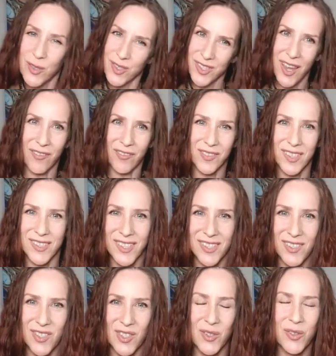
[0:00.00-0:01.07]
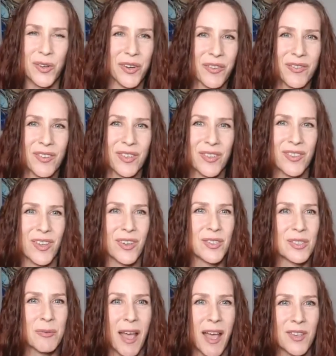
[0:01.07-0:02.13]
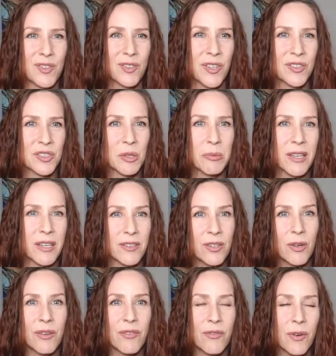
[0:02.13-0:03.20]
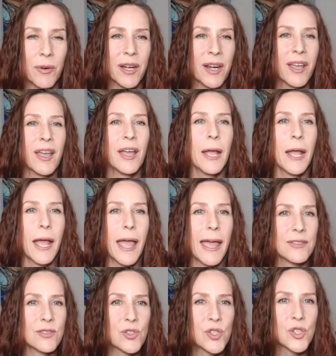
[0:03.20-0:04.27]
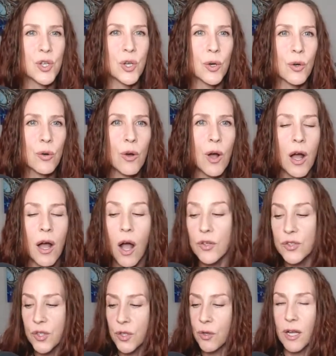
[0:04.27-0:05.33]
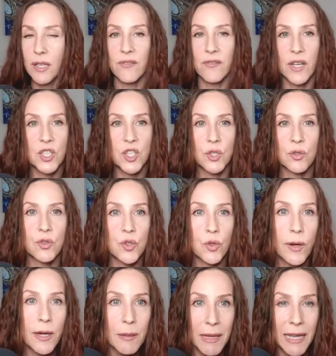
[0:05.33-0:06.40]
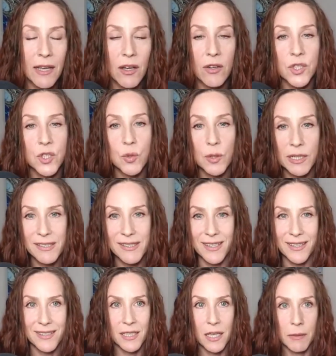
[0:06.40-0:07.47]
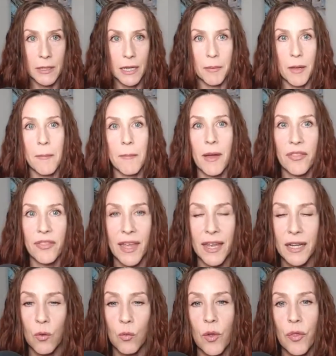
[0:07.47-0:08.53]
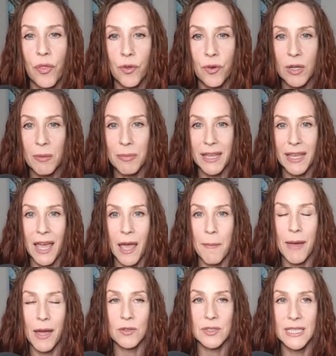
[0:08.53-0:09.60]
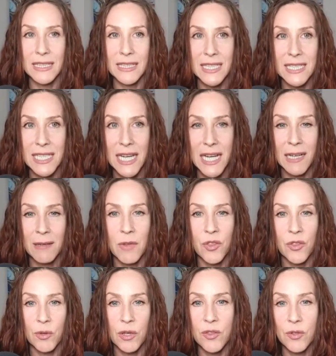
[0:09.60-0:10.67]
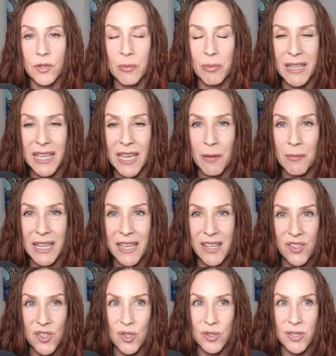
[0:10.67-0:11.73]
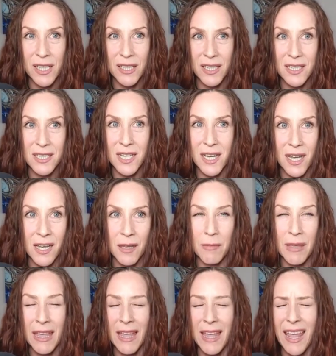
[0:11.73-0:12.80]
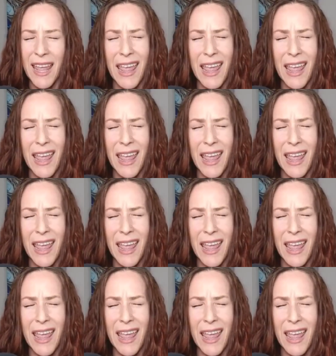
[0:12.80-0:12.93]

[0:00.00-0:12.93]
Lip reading: the new stuff that's in store for the Ultimate Astrological Planner going forward. And so also I'll invite you, join me on the 26th, coming up at month end at 1:30 p.m. Mountain Daylight Time, 3:30 p.m. Eastern Daylight Time,